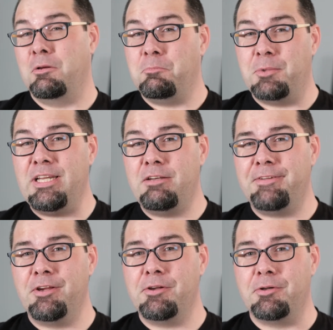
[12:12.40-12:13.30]
we need to
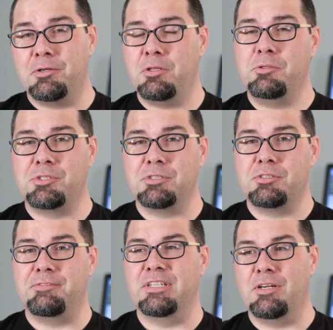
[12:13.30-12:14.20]
figure out our enclosure
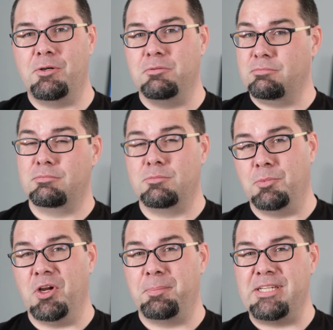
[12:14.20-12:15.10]
to figure out
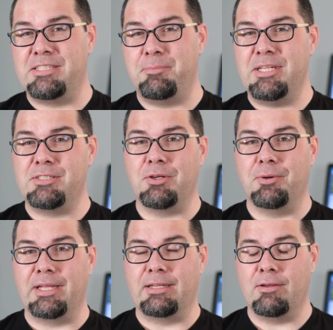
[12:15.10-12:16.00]
where our PCB is
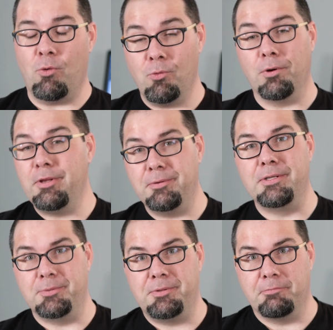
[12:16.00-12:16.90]
going. Or you
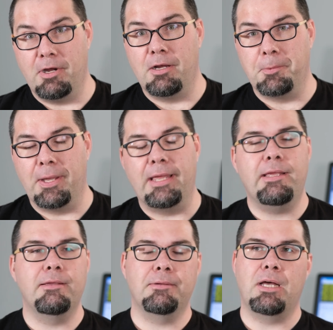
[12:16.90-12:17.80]
can do it the wrong
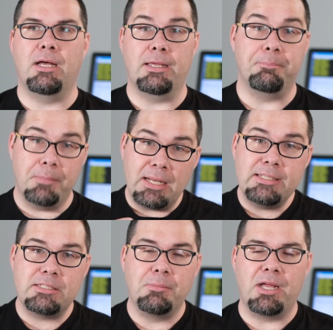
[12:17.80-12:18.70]
way, uh, in, at
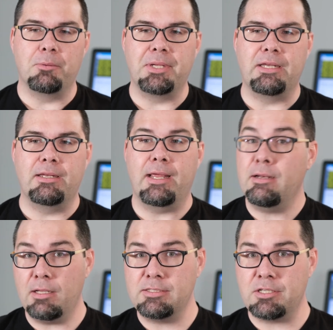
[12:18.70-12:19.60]
least in my opinion. And
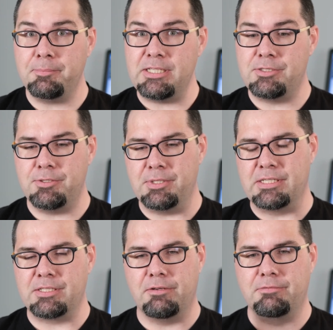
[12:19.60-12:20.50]
lots of companies do
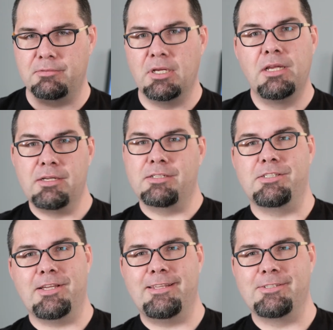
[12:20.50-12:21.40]
this of
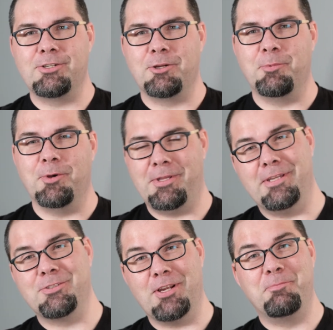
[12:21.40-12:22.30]
design the circuit board and
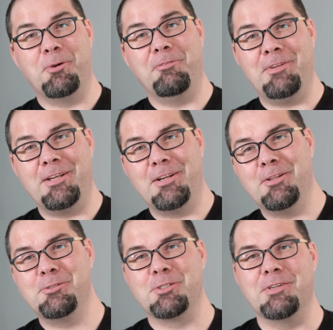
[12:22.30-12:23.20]
then try and put fit an
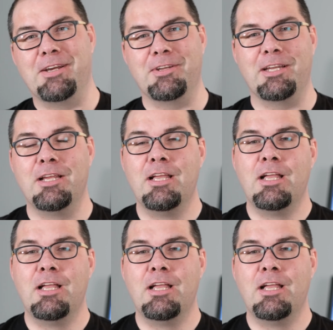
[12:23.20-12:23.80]
enclosure around it.